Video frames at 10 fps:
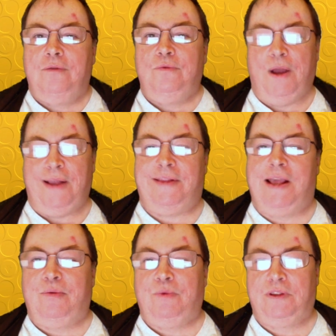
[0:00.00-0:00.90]
Right
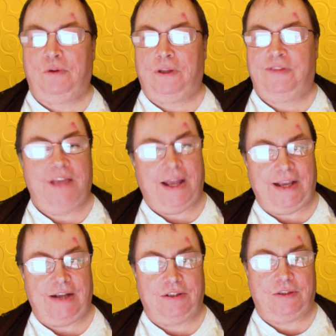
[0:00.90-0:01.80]
then, with all of that
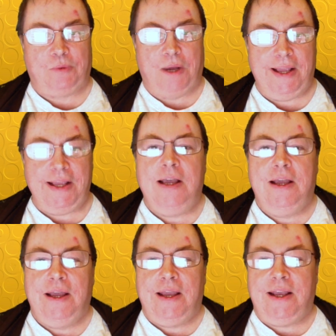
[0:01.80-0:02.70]
out of the way,
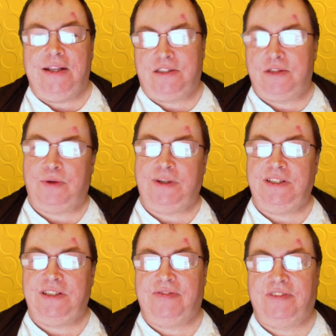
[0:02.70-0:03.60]
it's the
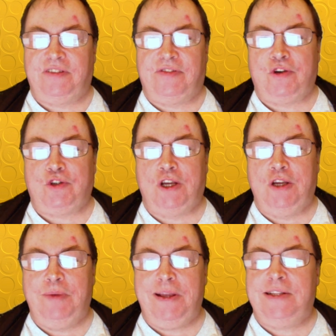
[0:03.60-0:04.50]
27th of
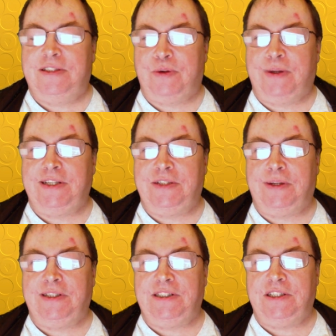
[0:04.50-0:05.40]
October, it's
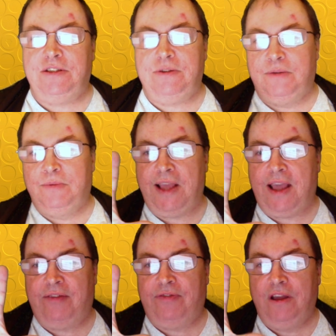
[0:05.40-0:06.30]
2022, and we
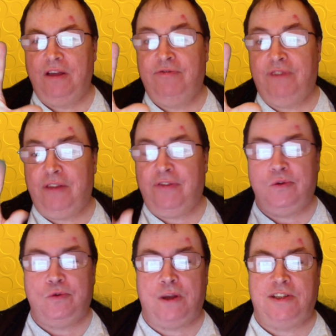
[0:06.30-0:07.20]
have 5
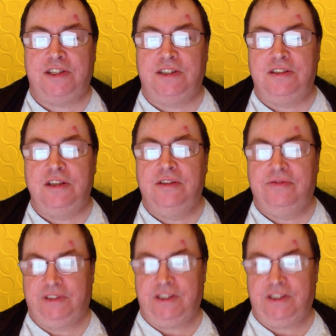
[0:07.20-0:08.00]
whole questions for the